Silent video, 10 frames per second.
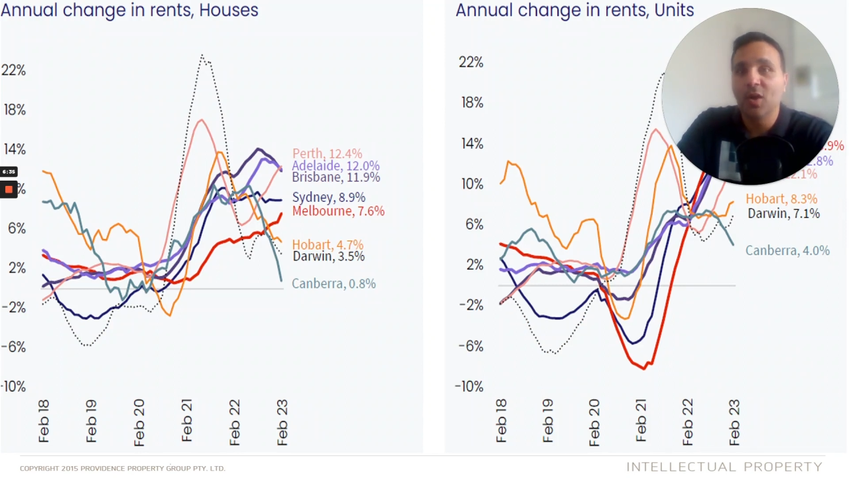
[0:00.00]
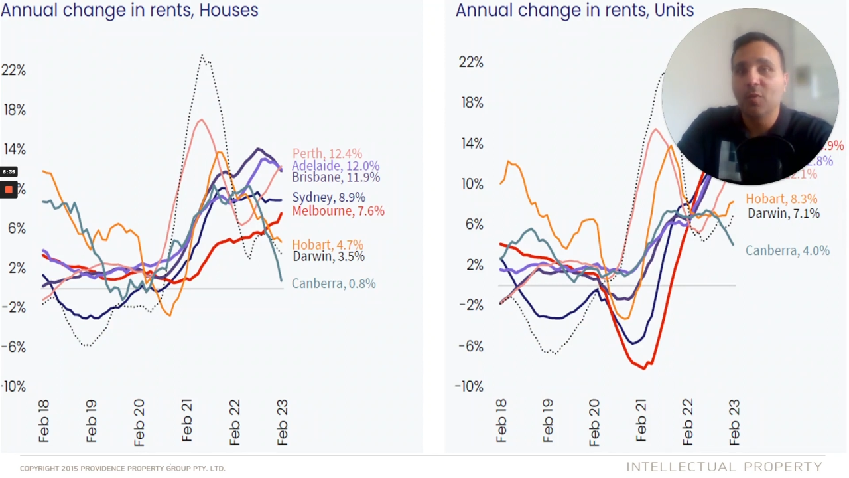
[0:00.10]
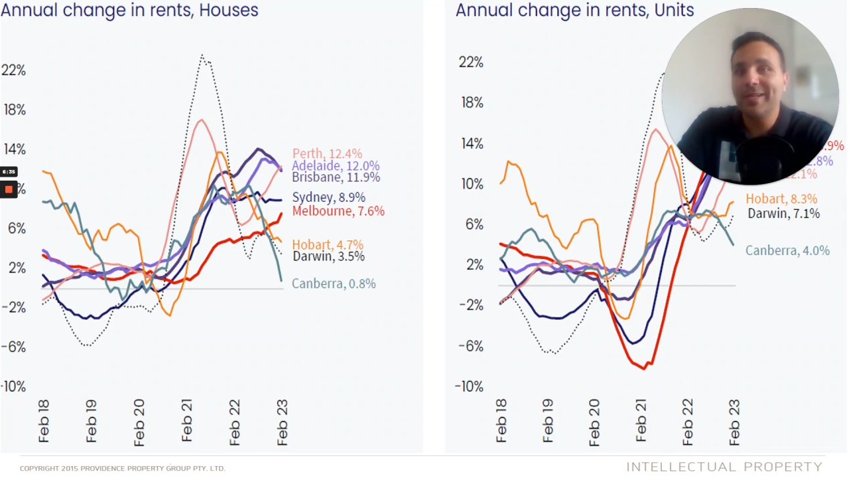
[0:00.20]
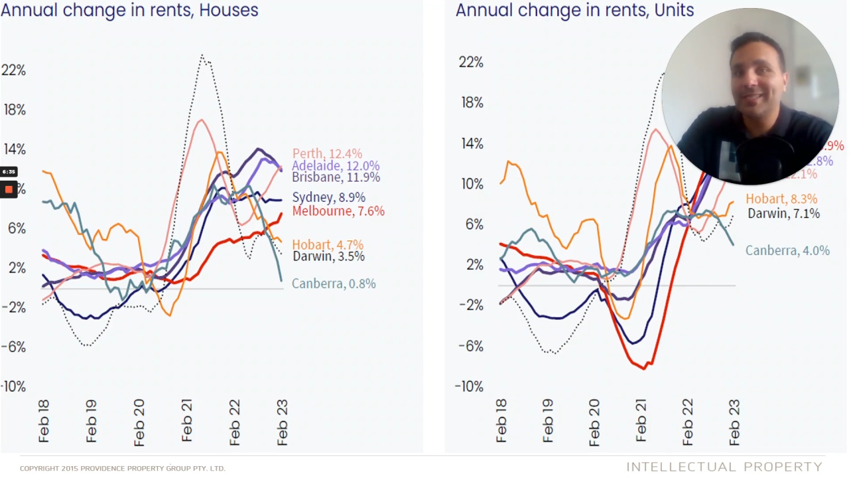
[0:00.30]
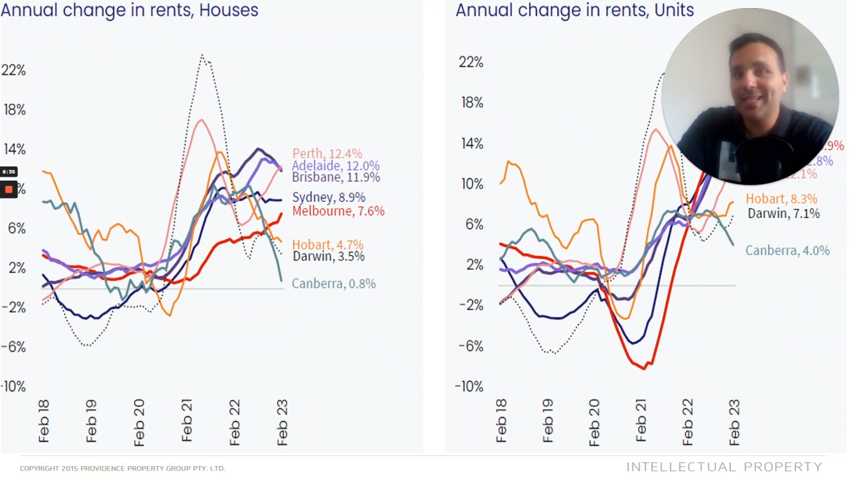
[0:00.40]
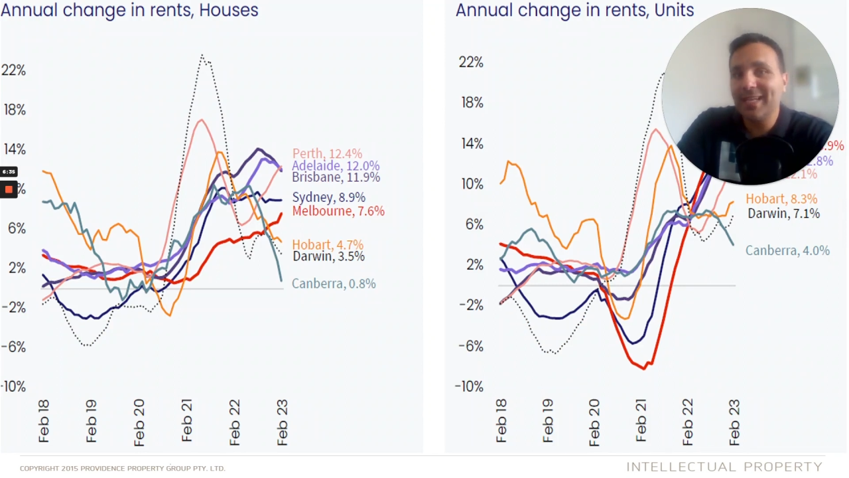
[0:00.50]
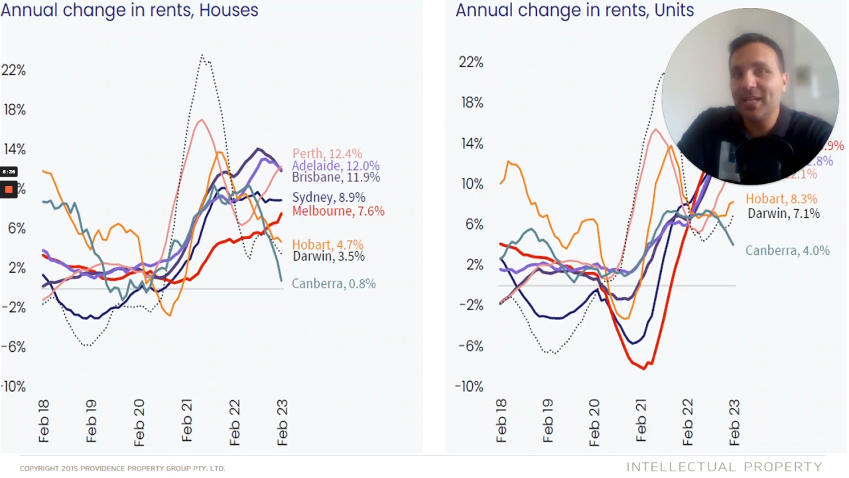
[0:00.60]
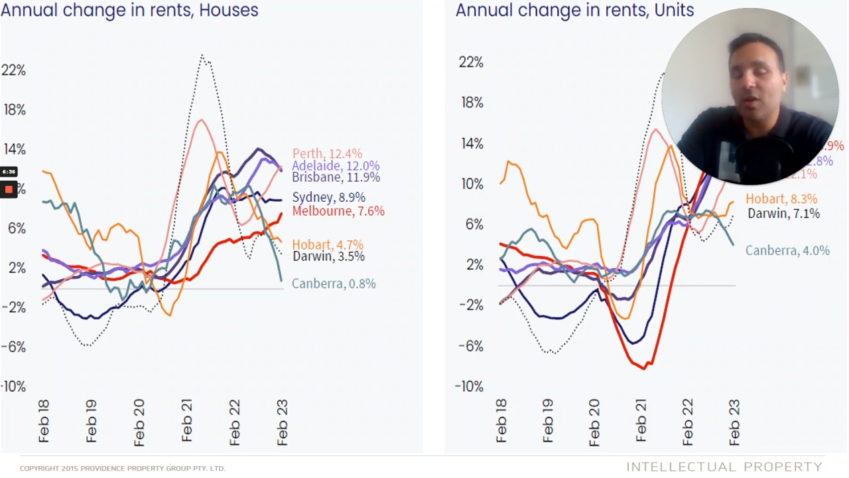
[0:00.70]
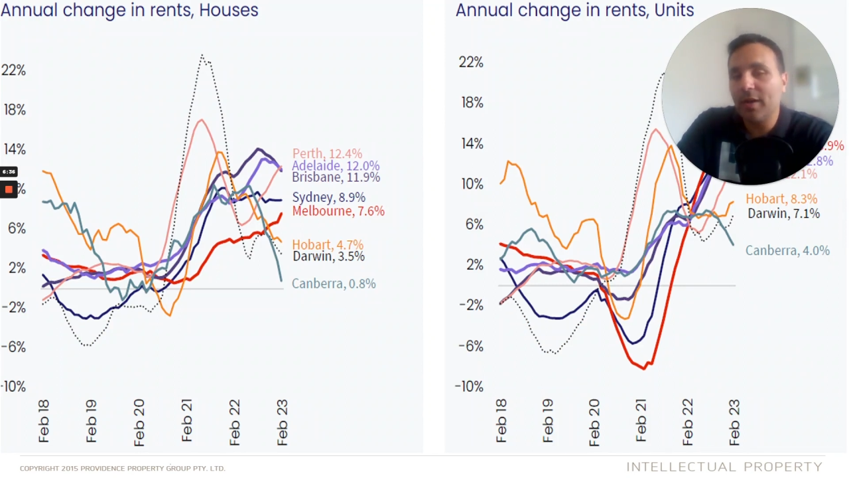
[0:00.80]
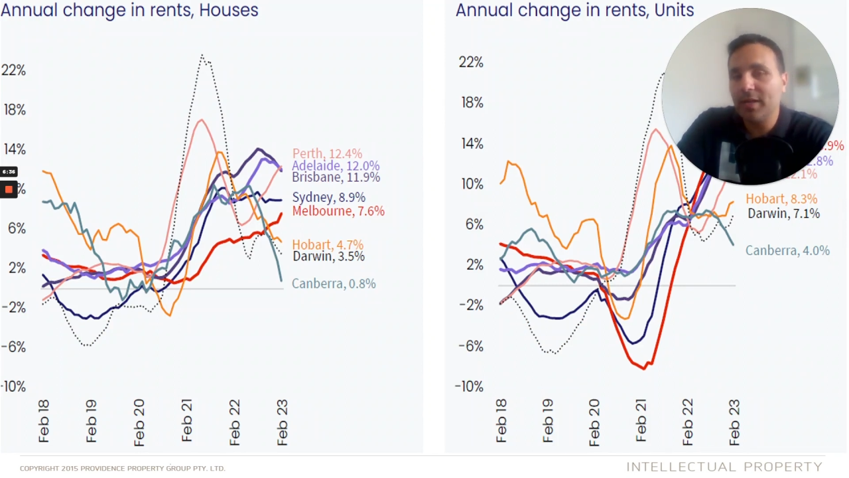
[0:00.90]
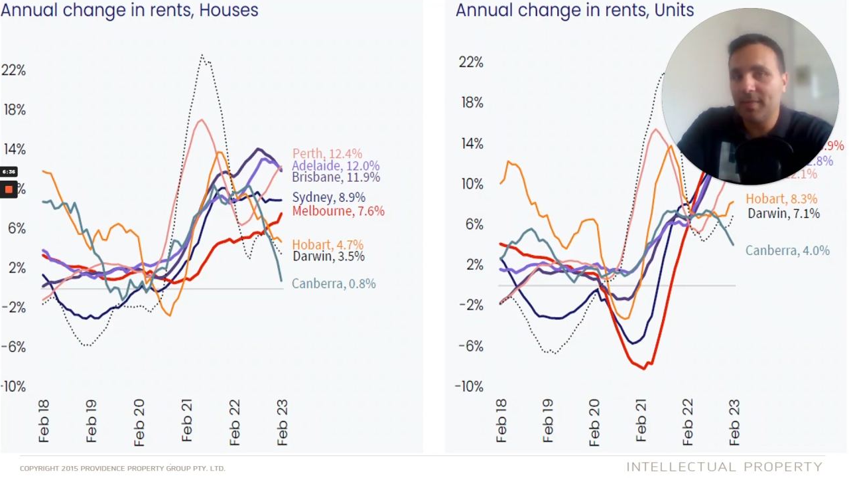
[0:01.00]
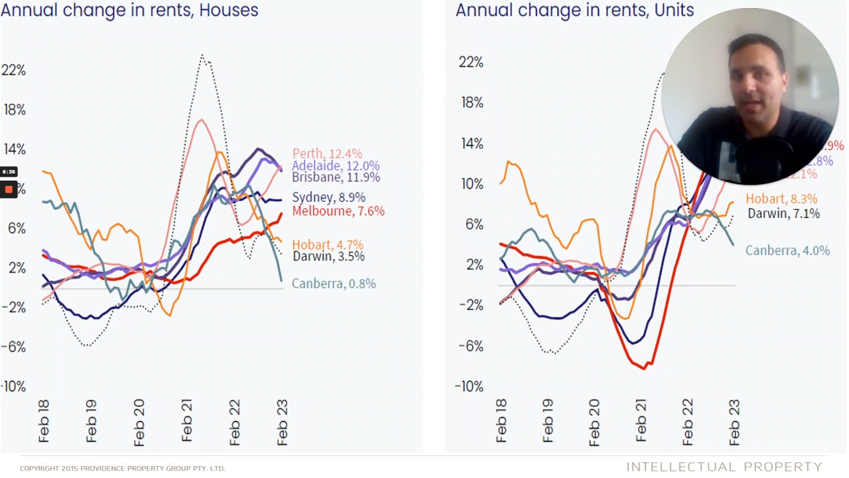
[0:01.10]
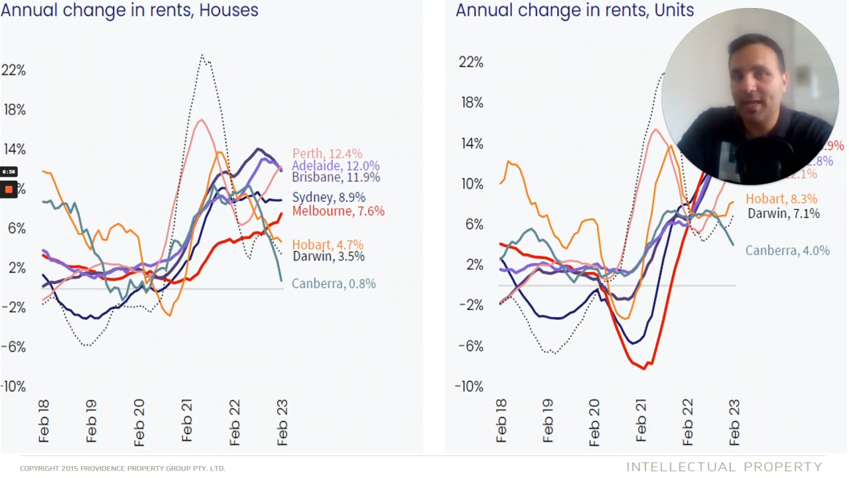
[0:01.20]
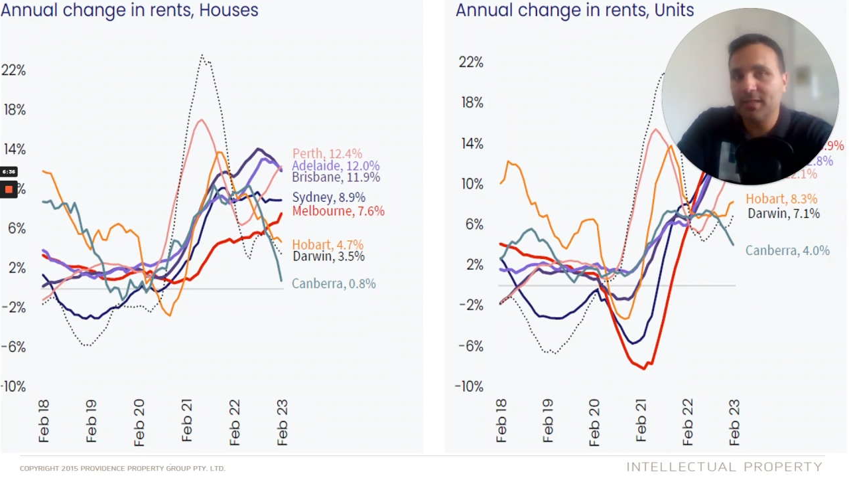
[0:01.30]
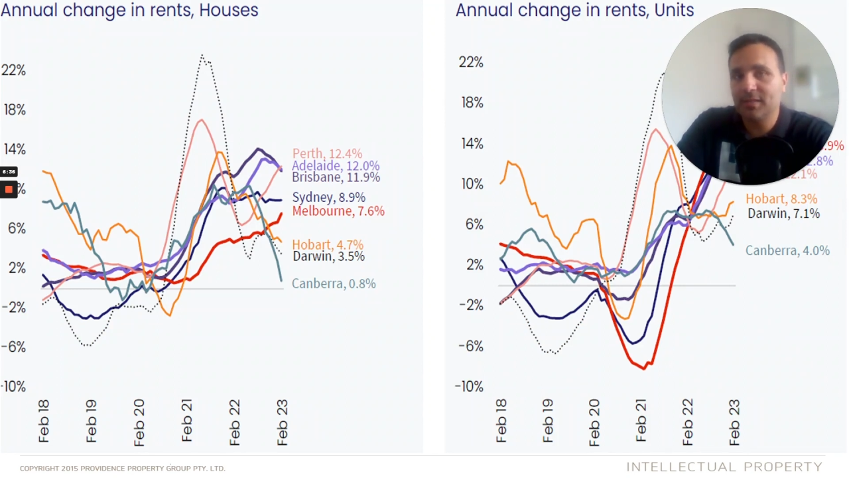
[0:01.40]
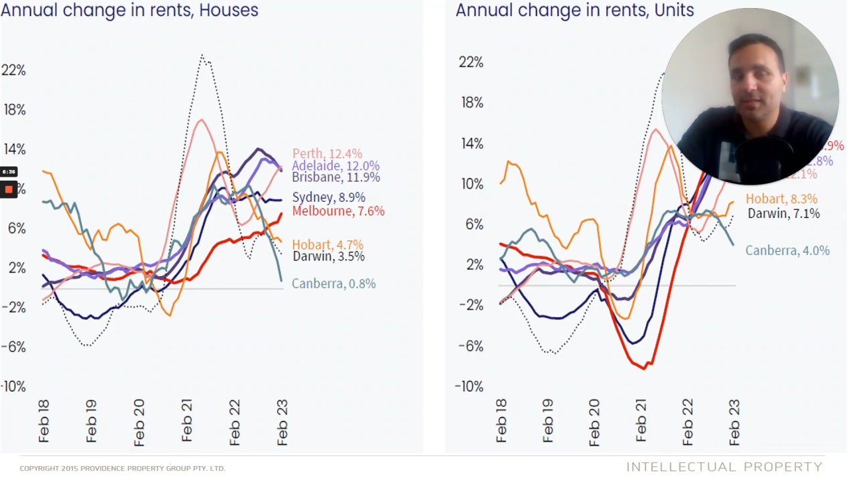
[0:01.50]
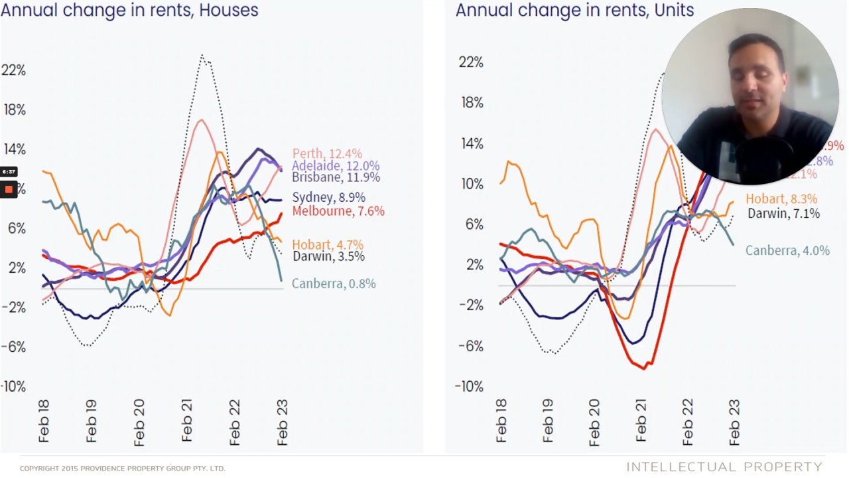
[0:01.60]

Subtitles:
We're seeing higher demands